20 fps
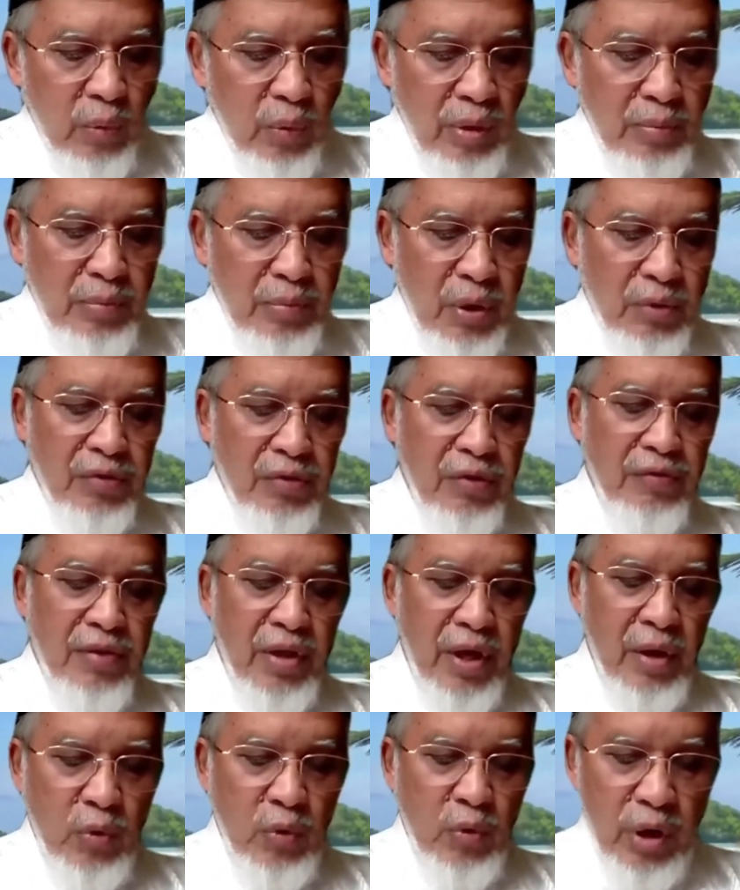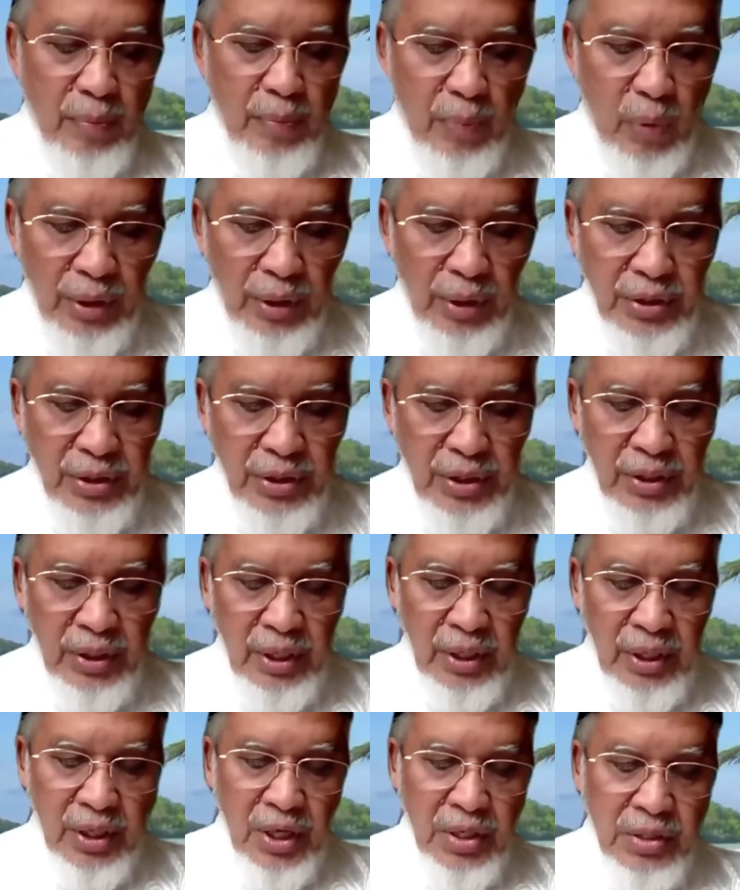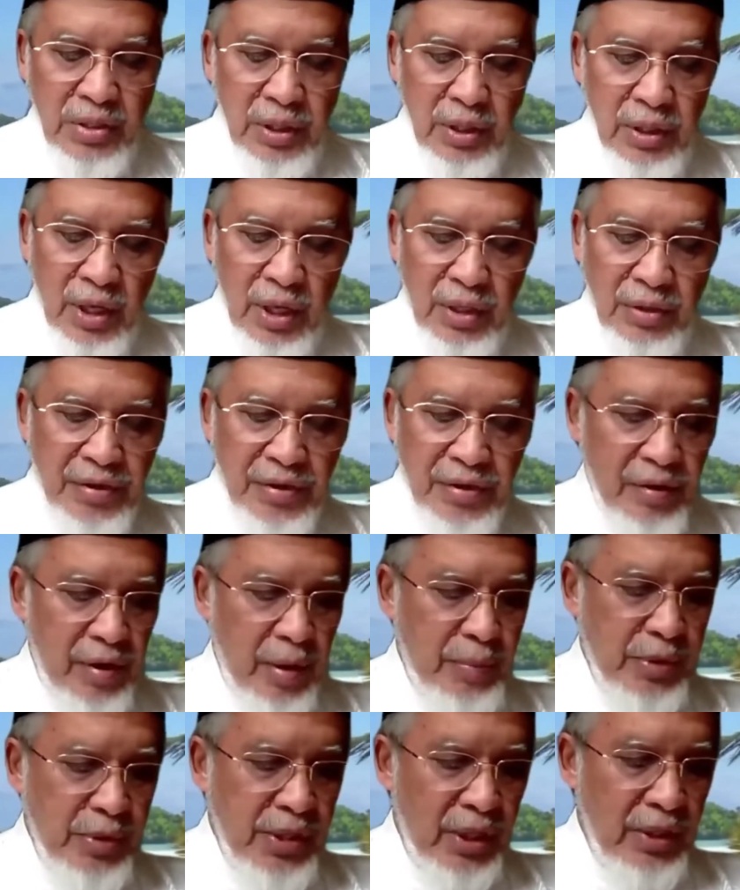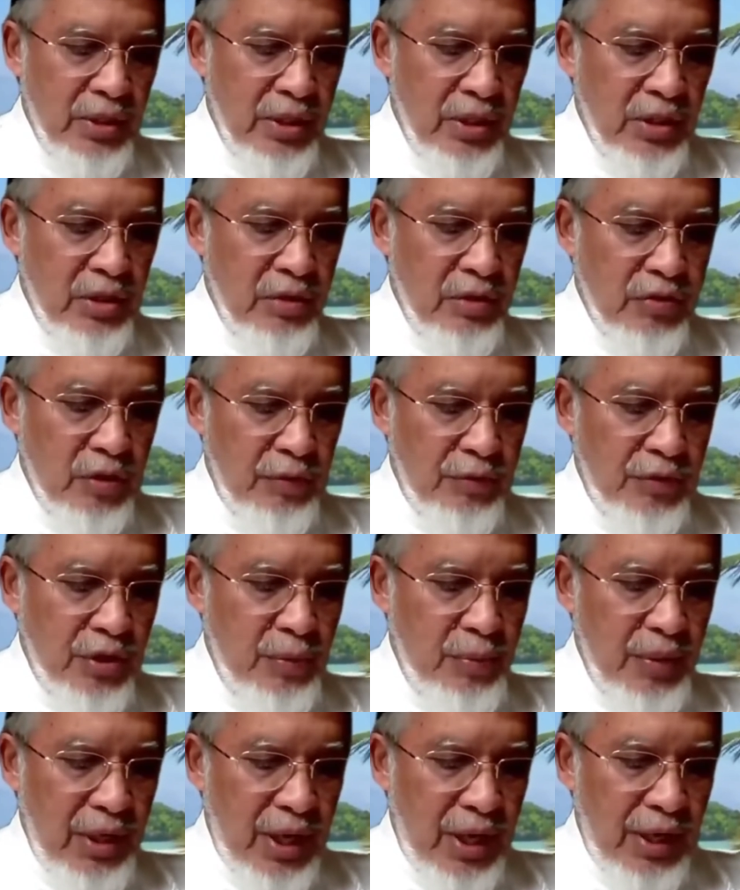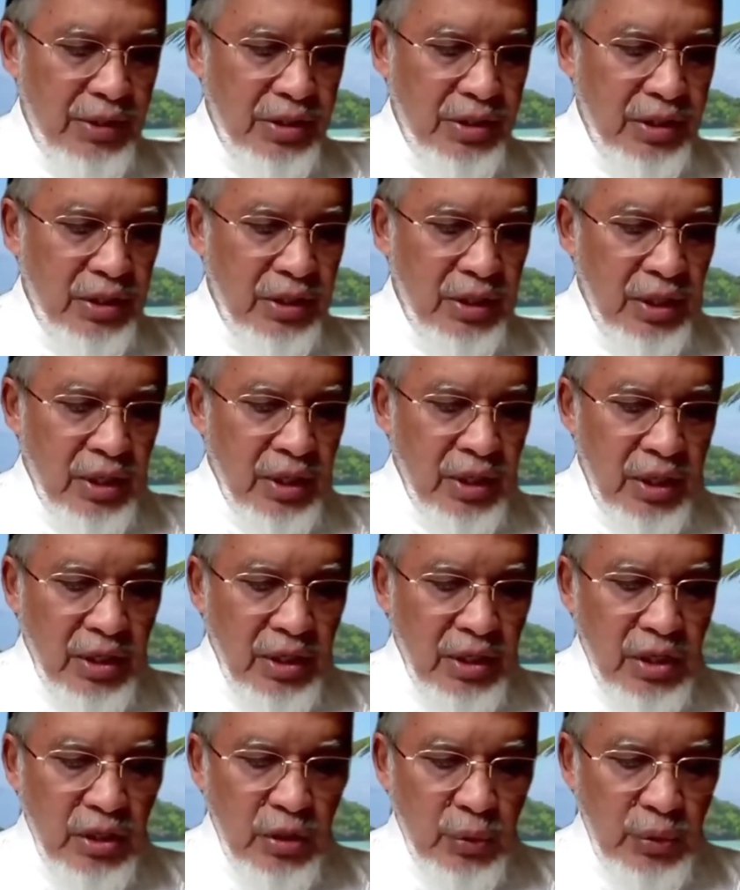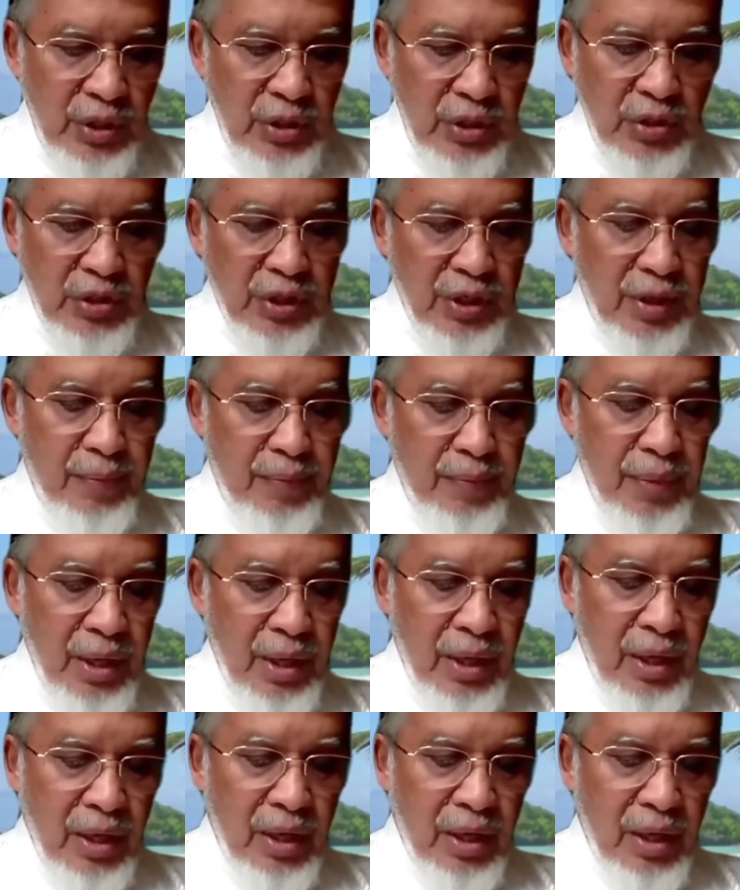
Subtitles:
when both of them were appointed as the country representatives of IIIT in Indonesia.